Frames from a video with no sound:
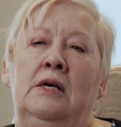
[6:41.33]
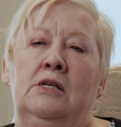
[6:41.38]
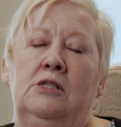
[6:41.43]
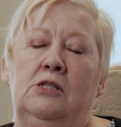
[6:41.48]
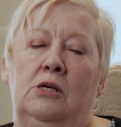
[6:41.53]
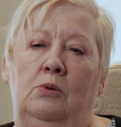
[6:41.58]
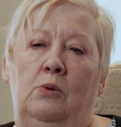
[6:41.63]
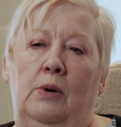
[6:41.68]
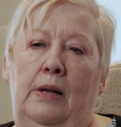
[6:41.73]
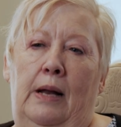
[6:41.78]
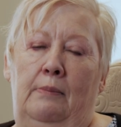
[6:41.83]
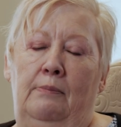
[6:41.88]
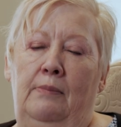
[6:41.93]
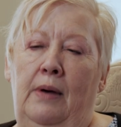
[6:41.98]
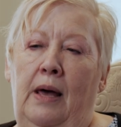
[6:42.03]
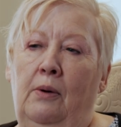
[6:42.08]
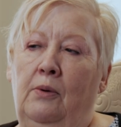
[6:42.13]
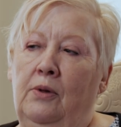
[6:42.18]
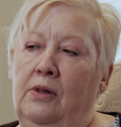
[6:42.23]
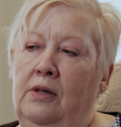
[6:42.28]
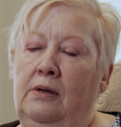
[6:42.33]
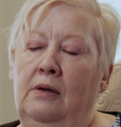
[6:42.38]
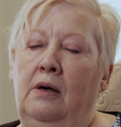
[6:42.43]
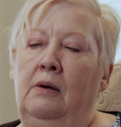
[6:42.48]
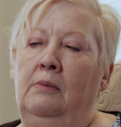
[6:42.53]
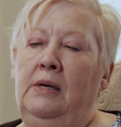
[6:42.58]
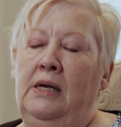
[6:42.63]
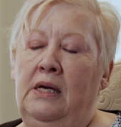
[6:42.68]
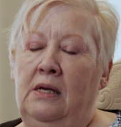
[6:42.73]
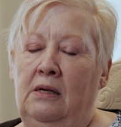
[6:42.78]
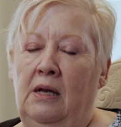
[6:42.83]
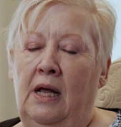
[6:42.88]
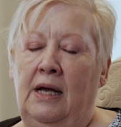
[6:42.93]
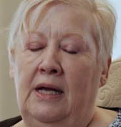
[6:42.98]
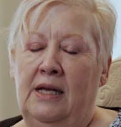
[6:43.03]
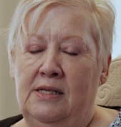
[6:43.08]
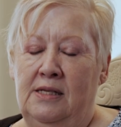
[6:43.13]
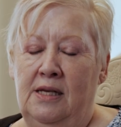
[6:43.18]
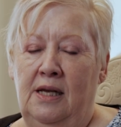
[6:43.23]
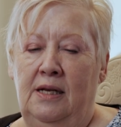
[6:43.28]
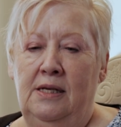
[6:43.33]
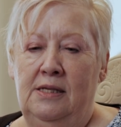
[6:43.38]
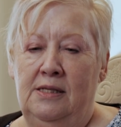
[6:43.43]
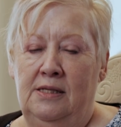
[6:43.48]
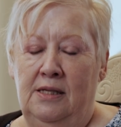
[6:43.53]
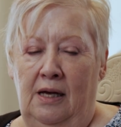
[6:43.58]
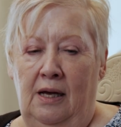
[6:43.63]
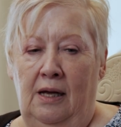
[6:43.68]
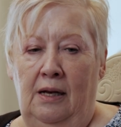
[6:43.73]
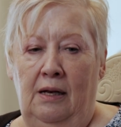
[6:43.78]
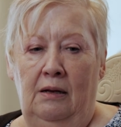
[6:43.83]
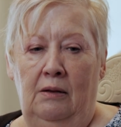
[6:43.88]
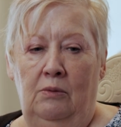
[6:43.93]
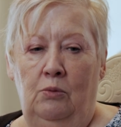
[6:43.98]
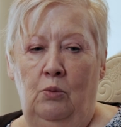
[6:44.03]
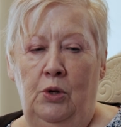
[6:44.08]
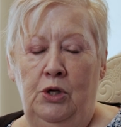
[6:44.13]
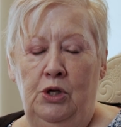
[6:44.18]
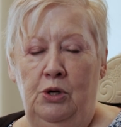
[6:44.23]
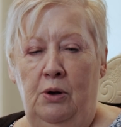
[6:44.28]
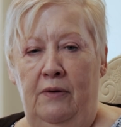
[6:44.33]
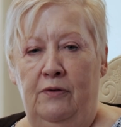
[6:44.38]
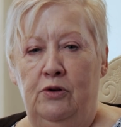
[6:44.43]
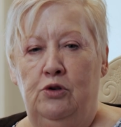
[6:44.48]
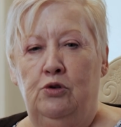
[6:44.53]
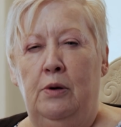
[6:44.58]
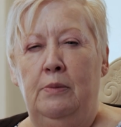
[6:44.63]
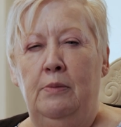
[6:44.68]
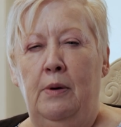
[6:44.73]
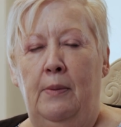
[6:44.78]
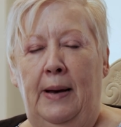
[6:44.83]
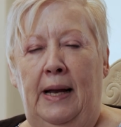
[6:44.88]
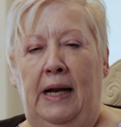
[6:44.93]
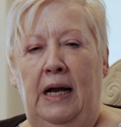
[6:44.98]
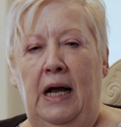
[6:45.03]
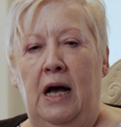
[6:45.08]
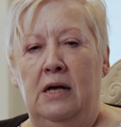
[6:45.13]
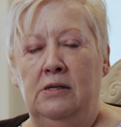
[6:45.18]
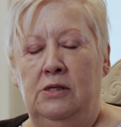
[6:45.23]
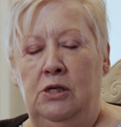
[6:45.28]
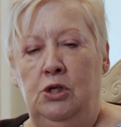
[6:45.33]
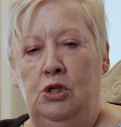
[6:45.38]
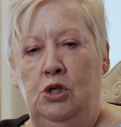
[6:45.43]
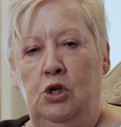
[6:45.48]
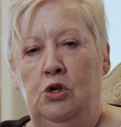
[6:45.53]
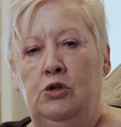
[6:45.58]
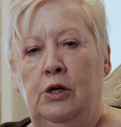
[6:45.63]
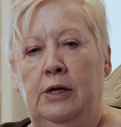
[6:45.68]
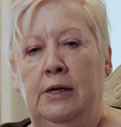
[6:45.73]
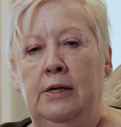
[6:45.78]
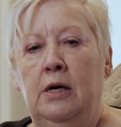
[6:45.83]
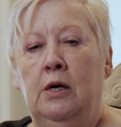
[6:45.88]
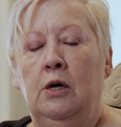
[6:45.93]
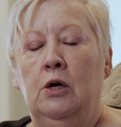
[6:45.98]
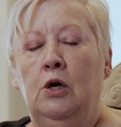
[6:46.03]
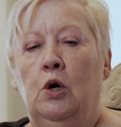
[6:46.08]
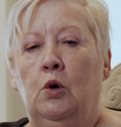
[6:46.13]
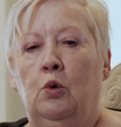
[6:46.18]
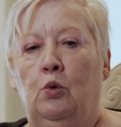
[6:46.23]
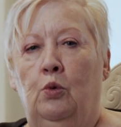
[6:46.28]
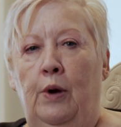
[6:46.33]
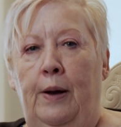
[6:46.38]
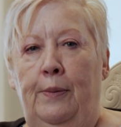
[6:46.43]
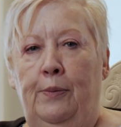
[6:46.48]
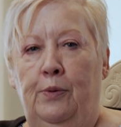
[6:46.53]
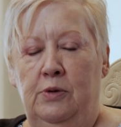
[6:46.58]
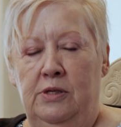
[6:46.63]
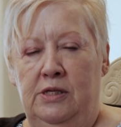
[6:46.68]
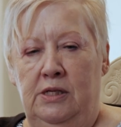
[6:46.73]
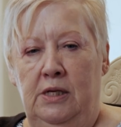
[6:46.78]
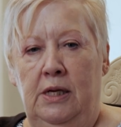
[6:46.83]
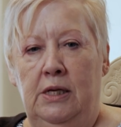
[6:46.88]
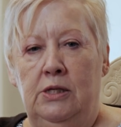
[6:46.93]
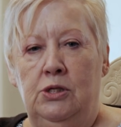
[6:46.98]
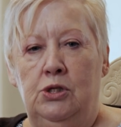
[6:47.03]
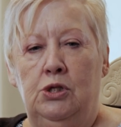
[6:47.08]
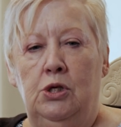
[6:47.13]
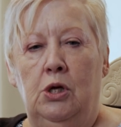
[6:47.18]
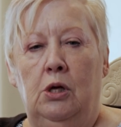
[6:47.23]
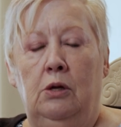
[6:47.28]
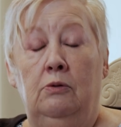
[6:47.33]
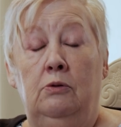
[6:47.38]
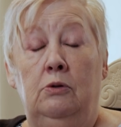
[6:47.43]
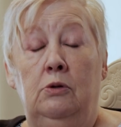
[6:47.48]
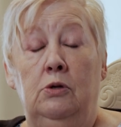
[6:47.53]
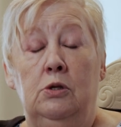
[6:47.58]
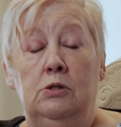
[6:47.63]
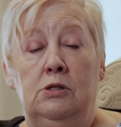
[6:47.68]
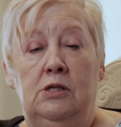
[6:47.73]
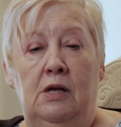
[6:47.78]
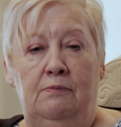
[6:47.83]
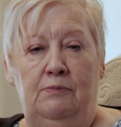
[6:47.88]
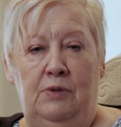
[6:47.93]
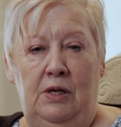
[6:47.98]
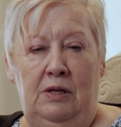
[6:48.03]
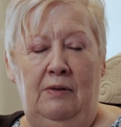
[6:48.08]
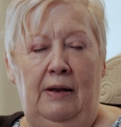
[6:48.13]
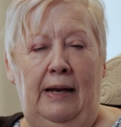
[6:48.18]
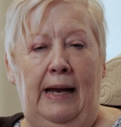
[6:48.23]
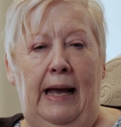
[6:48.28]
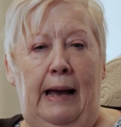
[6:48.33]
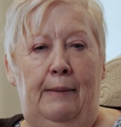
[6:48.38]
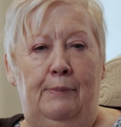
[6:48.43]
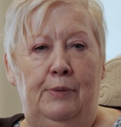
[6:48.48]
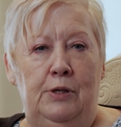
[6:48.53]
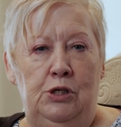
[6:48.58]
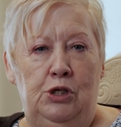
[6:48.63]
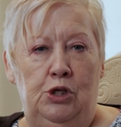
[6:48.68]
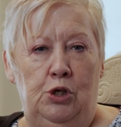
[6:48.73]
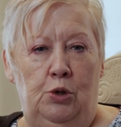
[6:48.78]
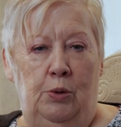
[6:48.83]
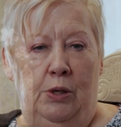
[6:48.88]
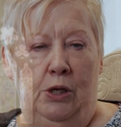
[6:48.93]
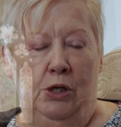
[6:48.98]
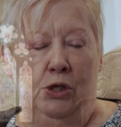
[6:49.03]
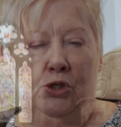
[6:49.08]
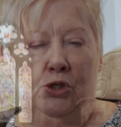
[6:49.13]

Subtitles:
So when I met with him, he said, when you have a dream about a house, it usually represents something that happened to you in a